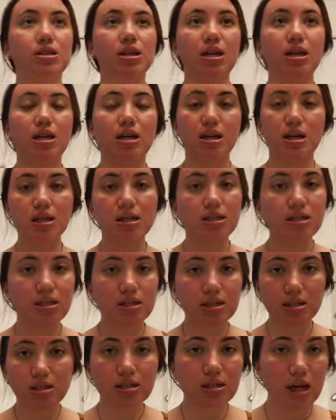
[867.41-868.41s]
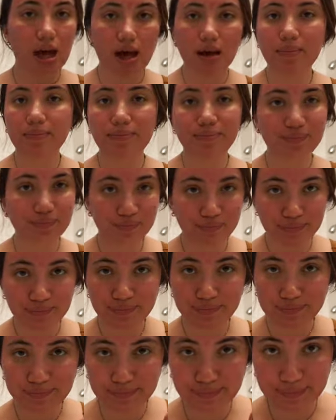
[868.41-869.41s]
Like, it's, yeah,
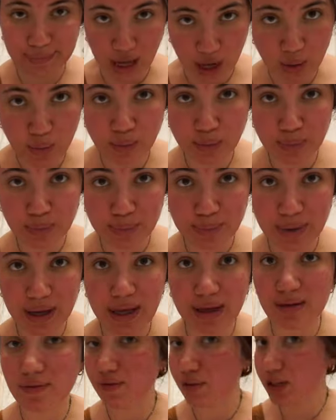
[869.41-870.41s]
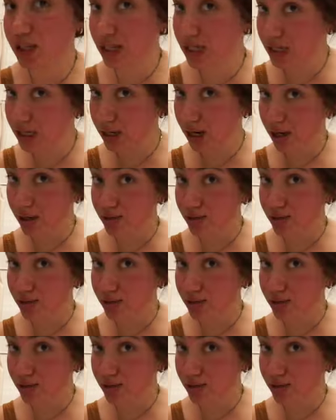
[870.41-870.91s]
no. But for $60,